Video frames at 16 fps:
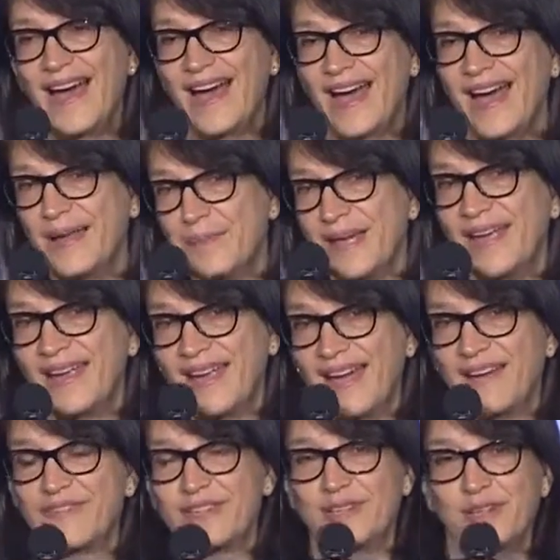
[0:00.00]
I may
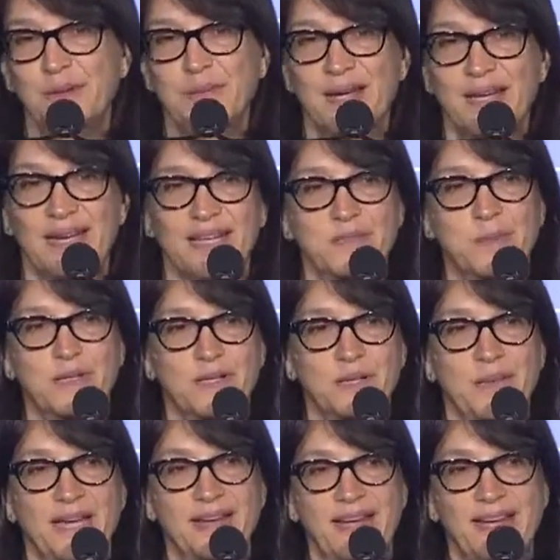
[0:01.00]
have to call my next book
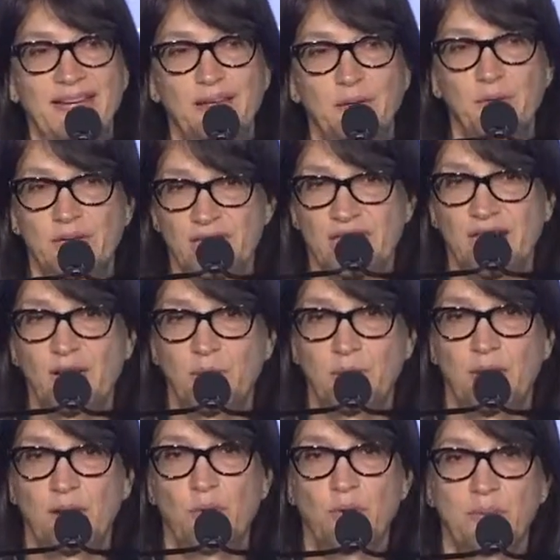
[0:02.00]
about Haiti, which I hope
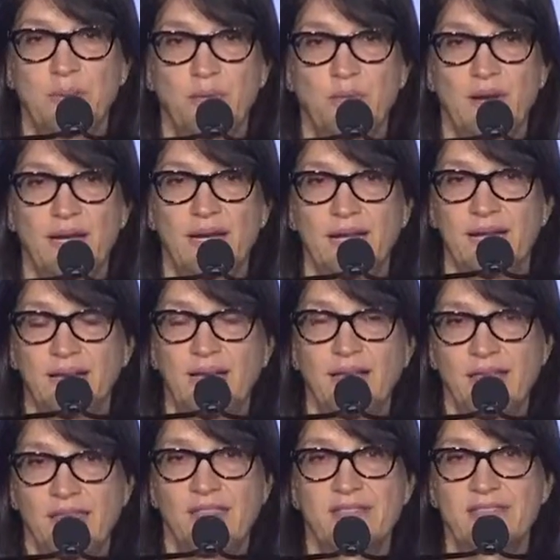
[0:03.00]
I won't be writing,
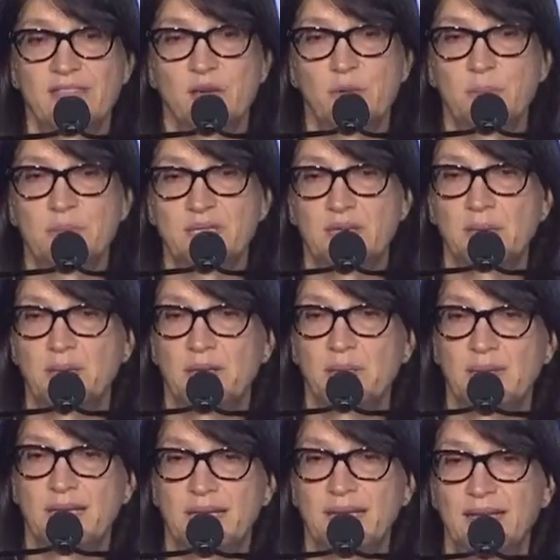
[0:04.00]
The Soap
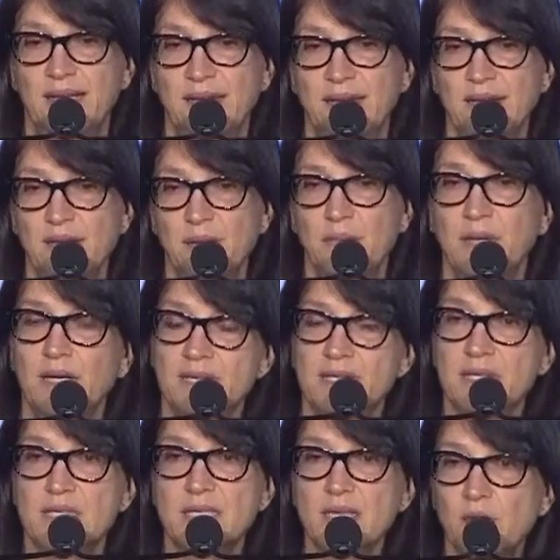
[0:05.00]
Subcommittee, because
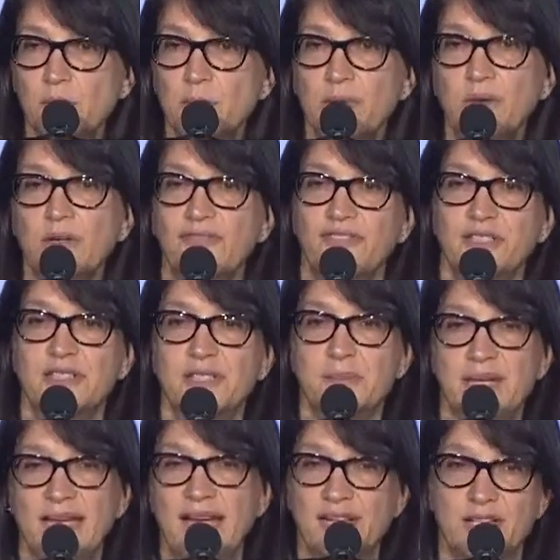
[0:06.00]
it's so beautiful to
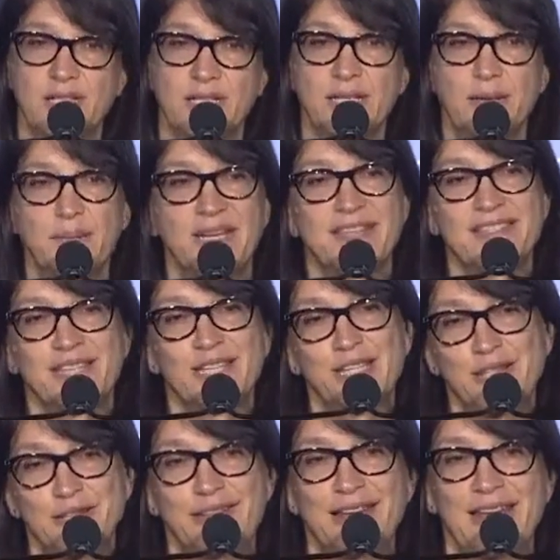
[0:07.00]
me, actually. I mean, it's a
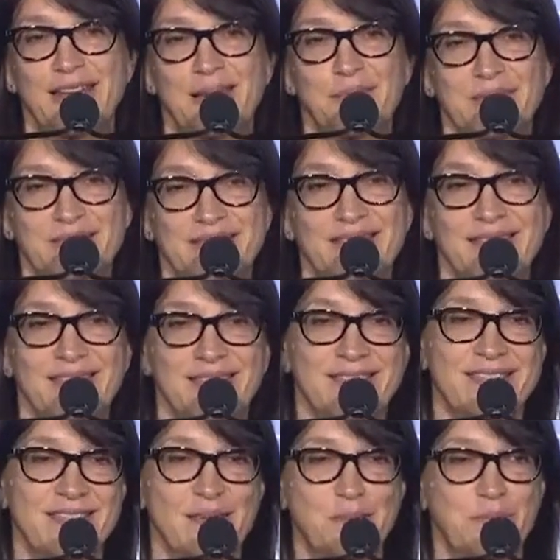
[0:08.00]
cute name, isn't it, the
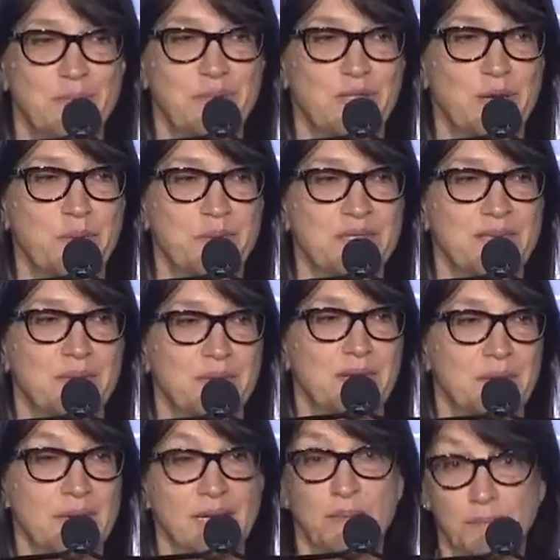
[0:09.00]
Soap, soap
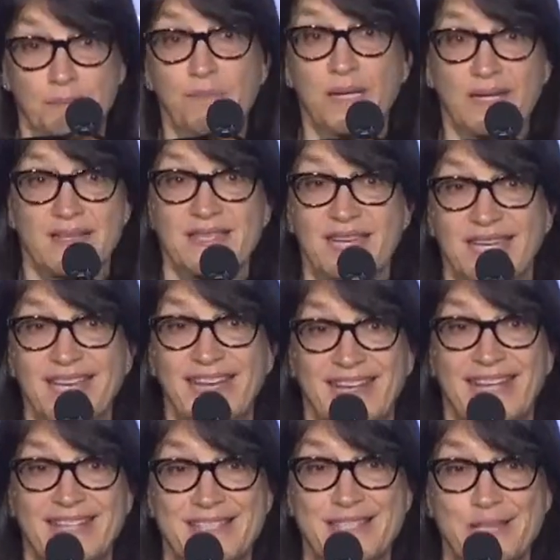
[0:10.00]
Subcommittee, because they can't
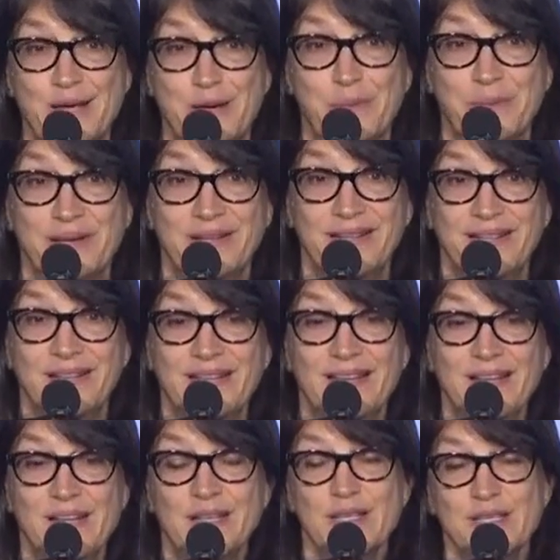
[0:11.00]
get soap.
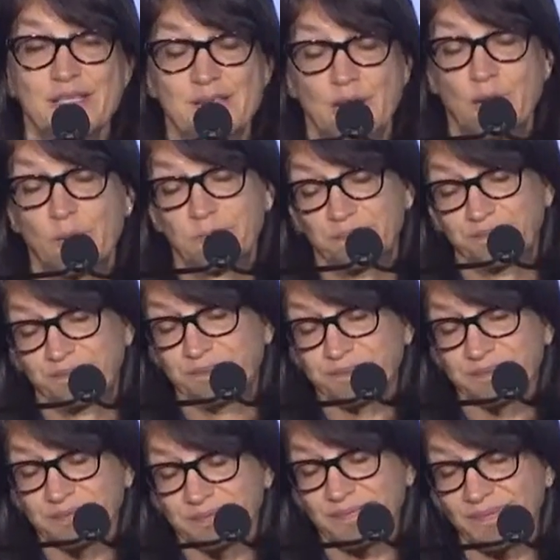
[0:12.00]
So,
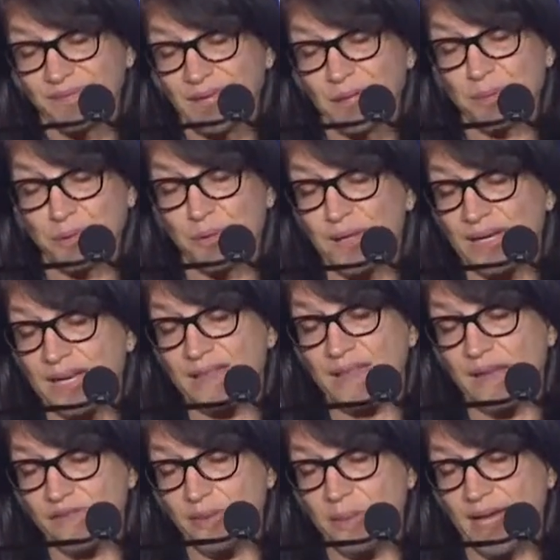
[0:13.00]
but what I
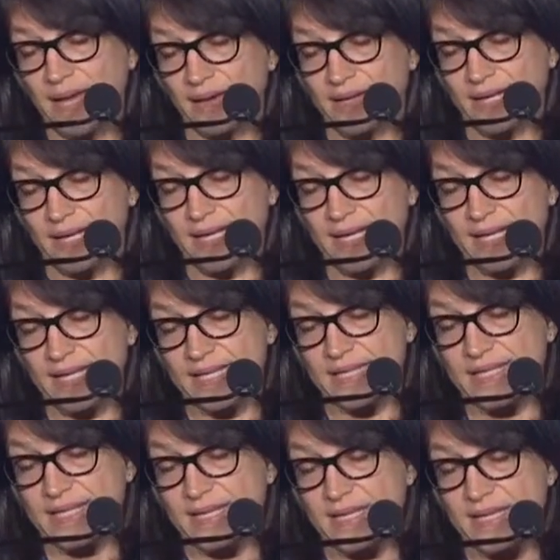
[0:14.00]
love about it is